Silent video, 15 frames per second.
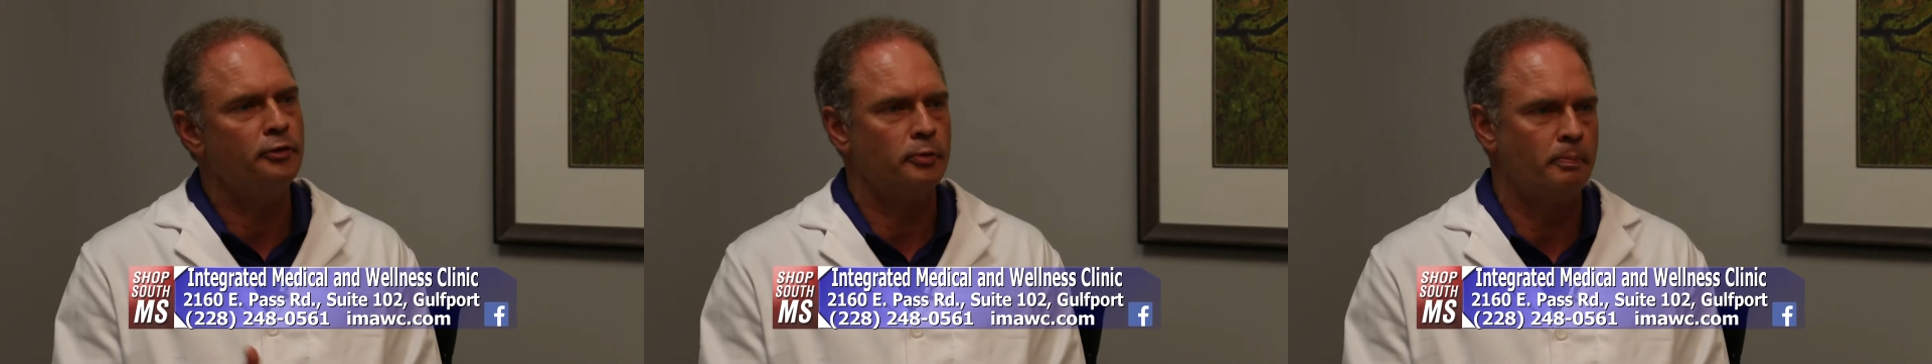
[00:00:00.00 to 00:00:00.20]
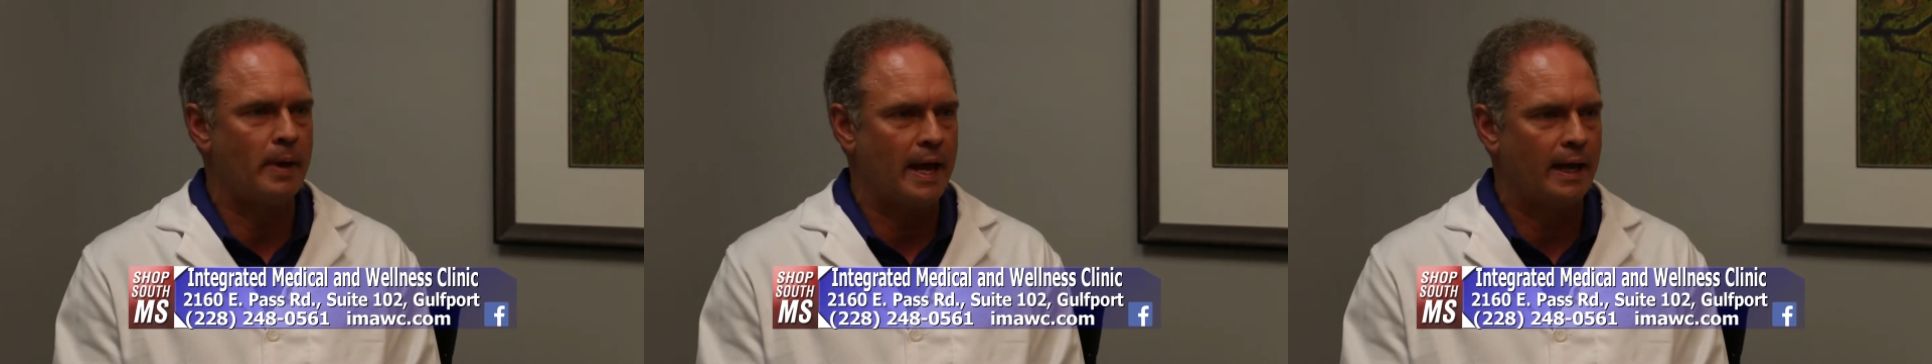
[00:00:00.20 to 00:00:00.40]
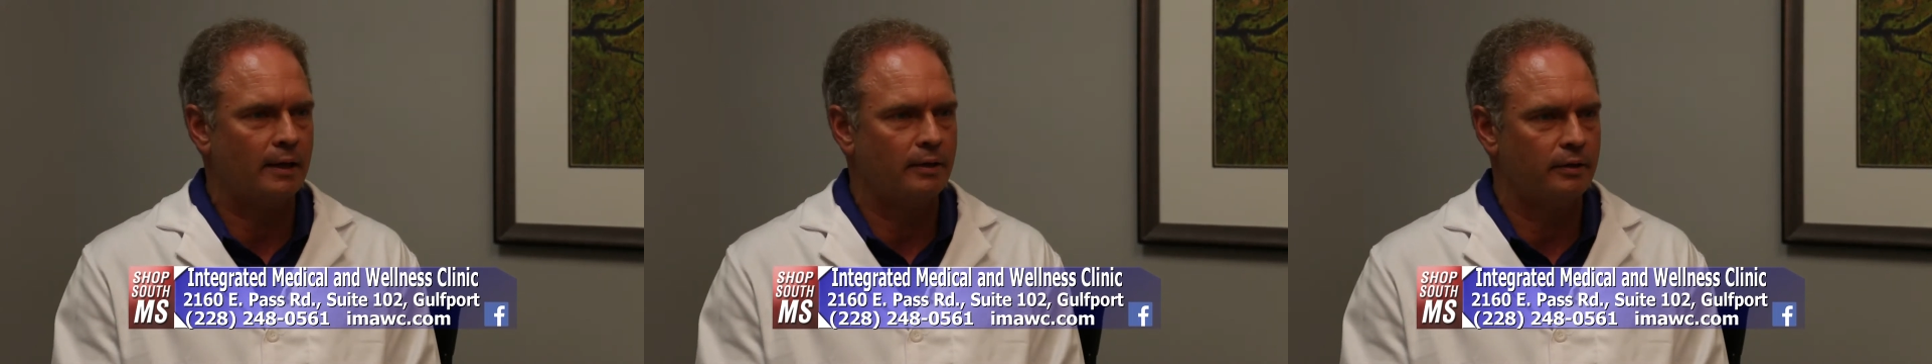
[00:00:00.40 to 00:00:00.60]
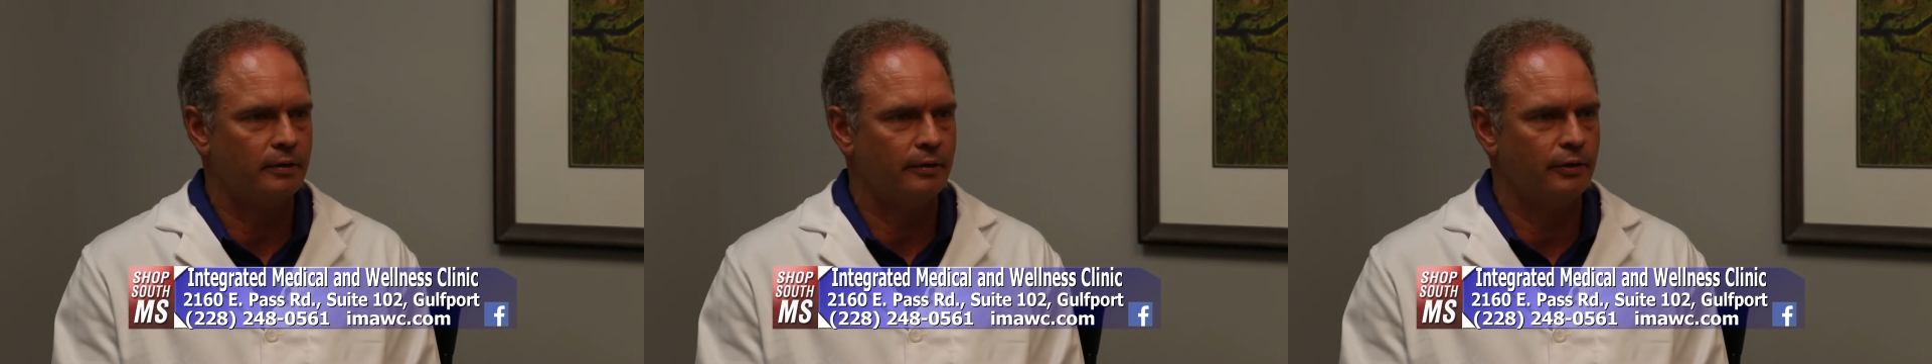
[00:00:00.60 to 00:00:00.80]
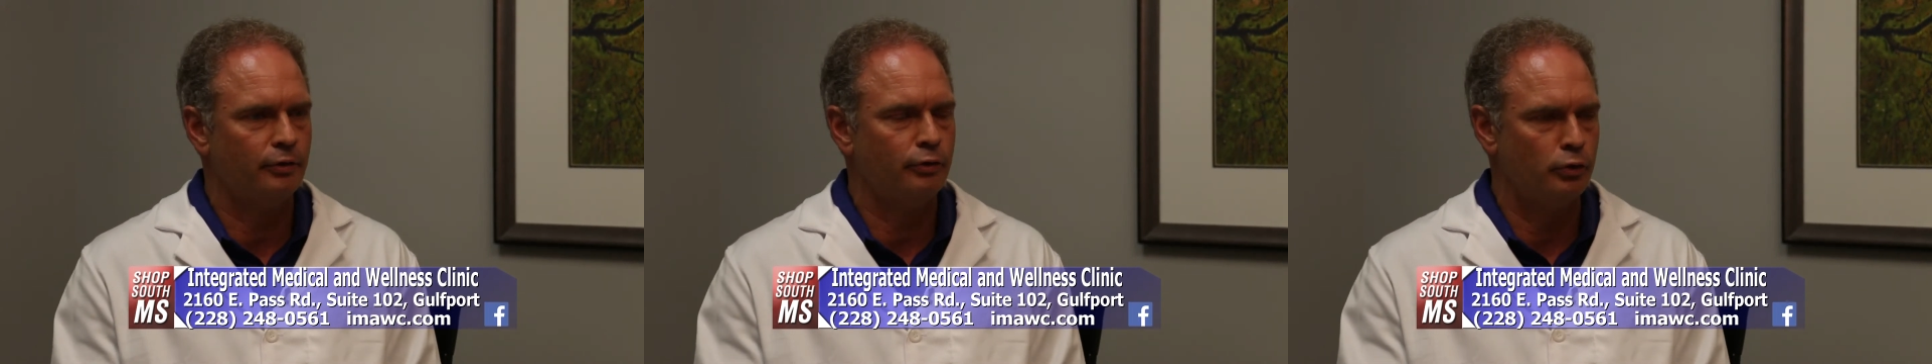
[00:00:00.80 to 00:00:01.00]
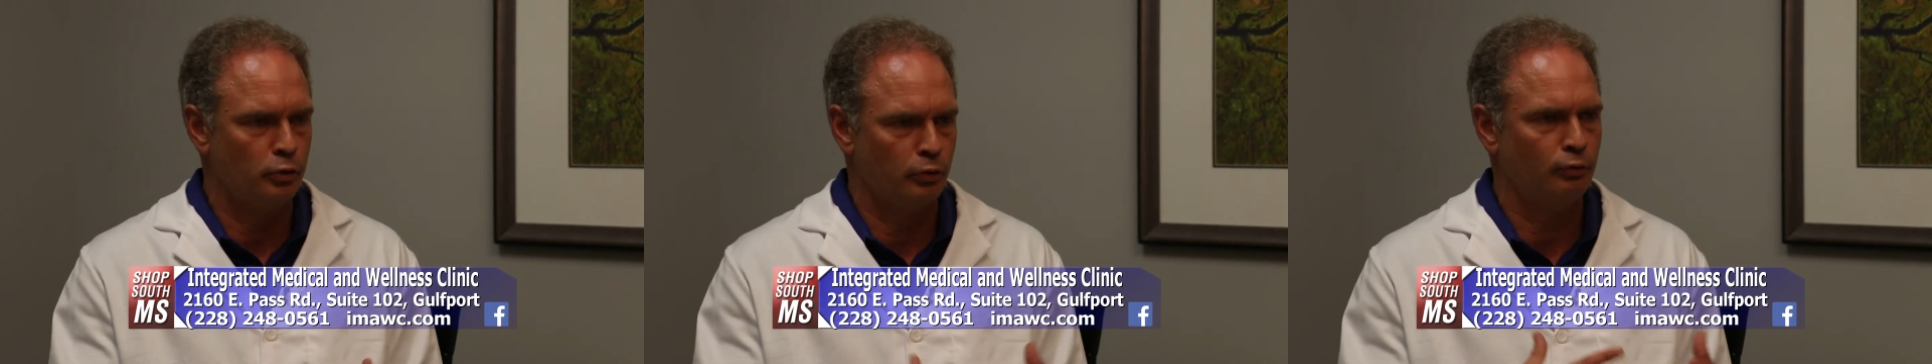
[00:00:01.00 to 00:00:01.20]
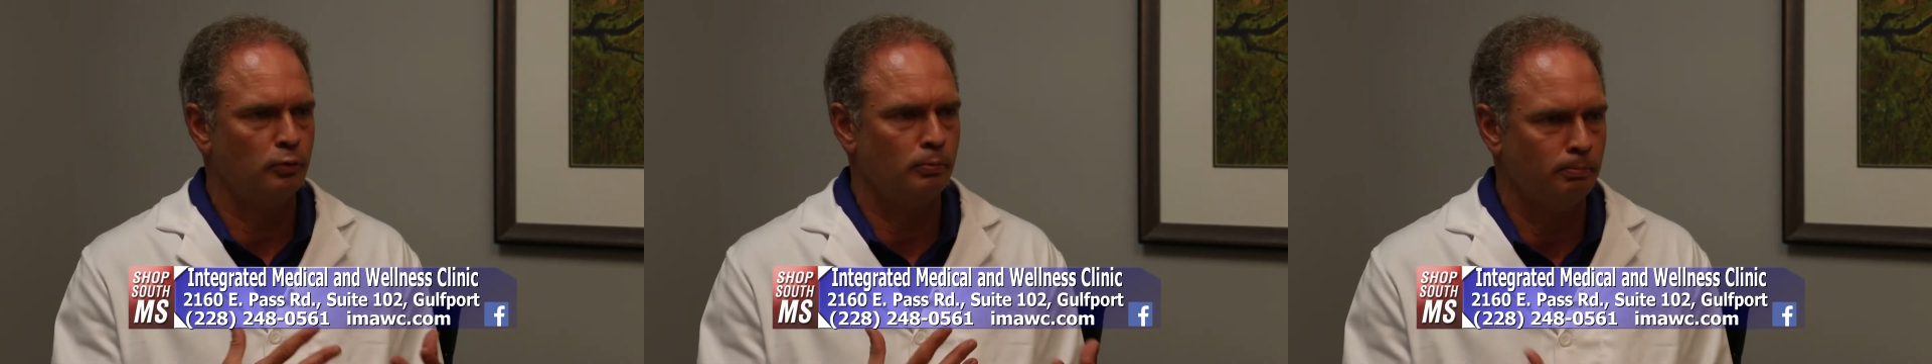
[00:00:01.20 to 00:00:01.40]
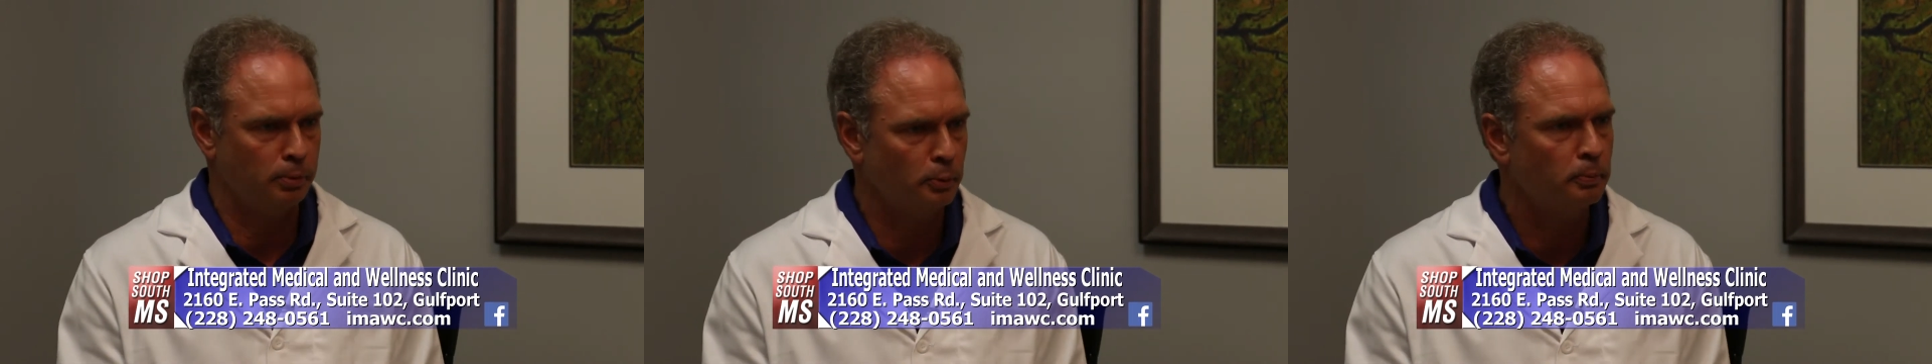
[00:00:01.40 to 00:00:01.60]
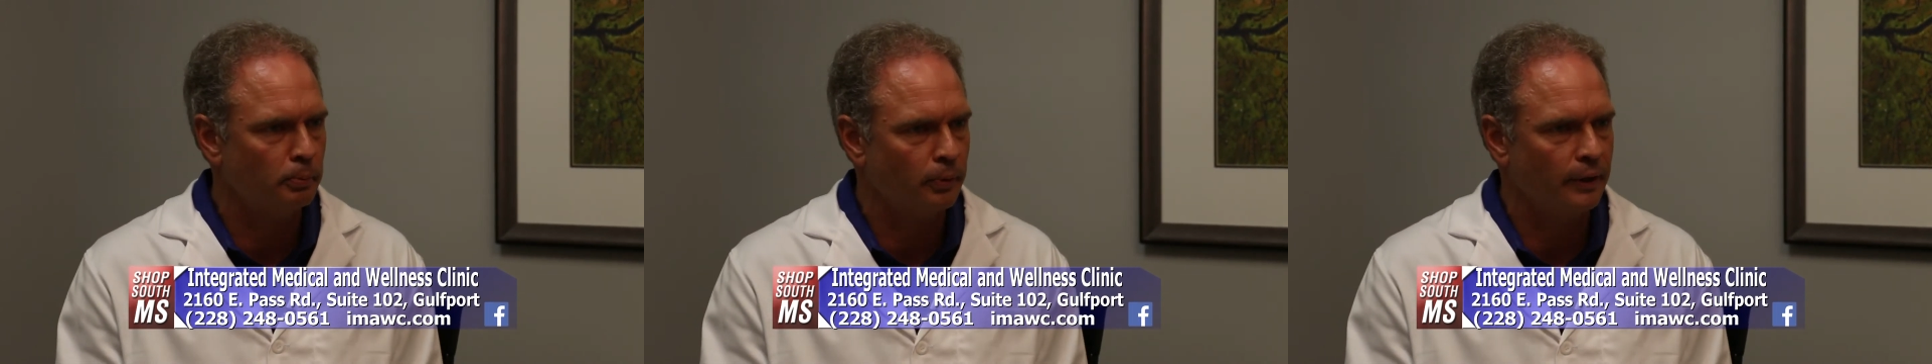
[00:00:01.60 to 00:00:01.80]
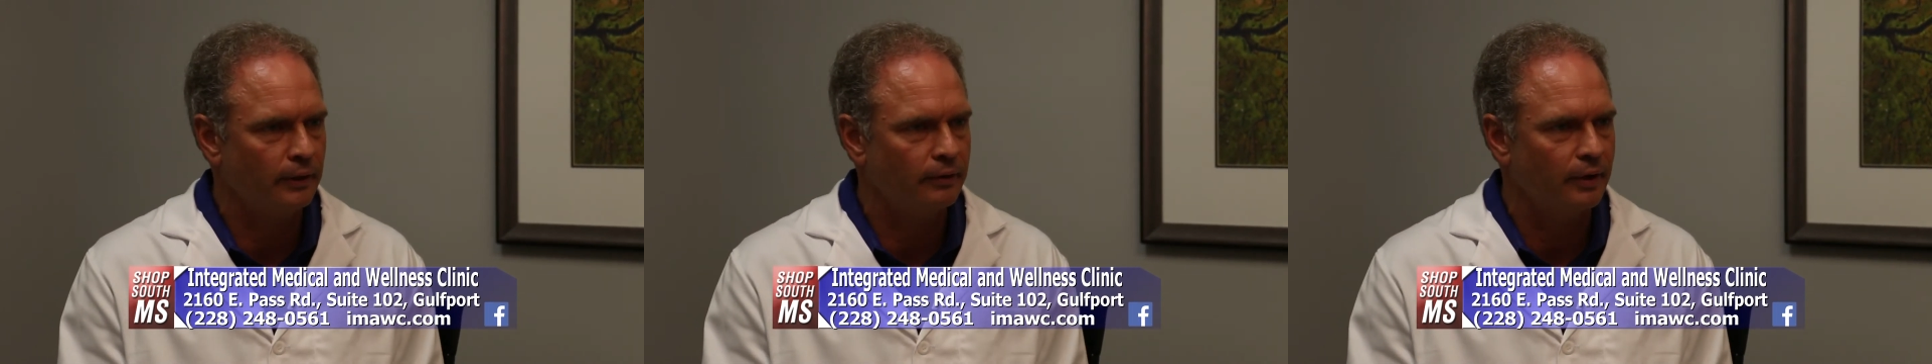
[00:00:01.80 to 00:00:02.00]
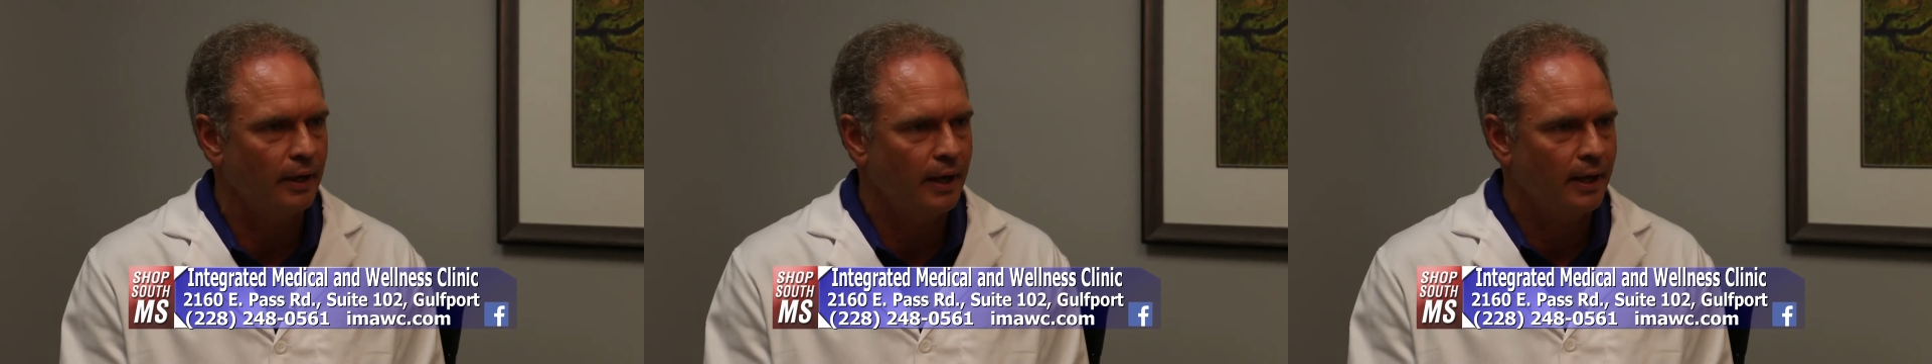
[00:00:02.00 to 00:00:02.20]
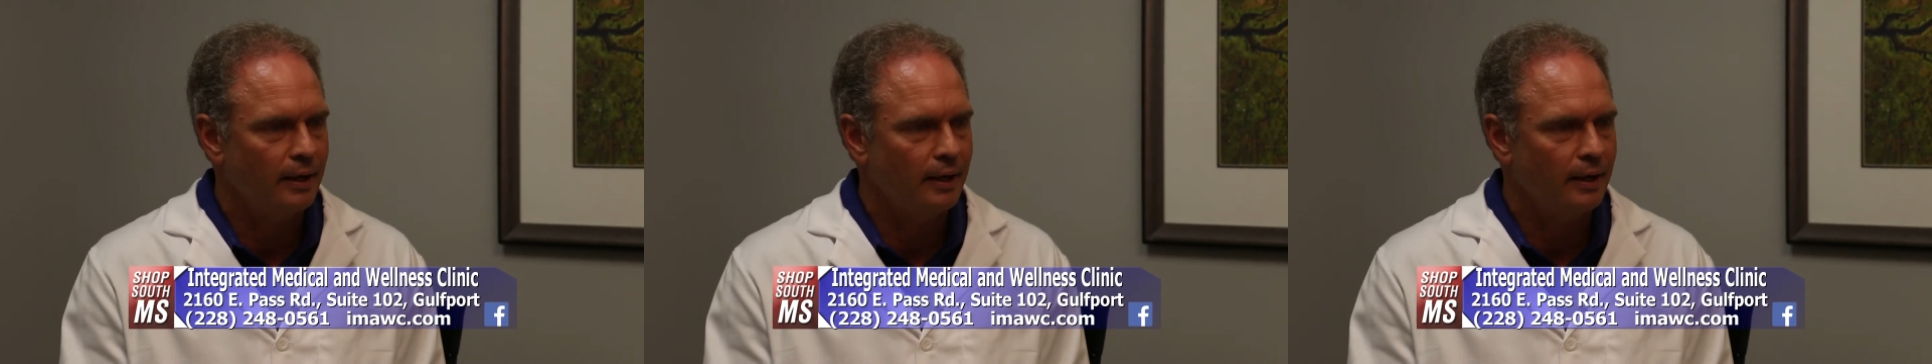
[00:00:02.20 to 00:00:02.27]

you back to this youthful blueprint,